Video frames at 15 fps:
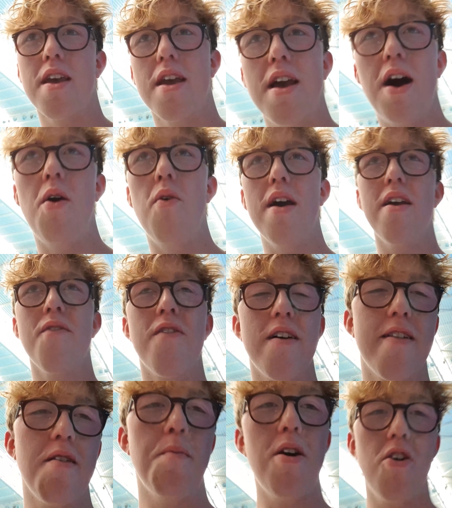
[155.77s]
Can't wait for
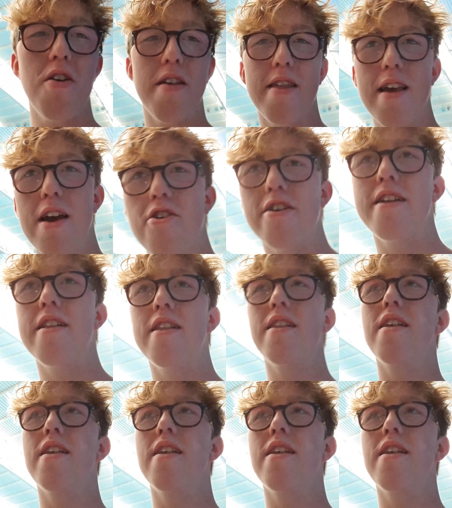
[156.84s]
tomorrow's session.